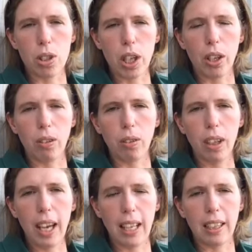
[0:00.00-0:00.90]
do
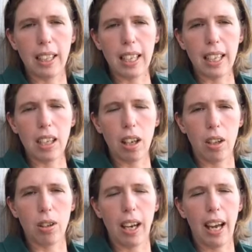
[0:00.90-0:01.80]
in the
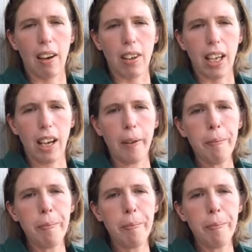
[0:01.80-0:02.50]
local area.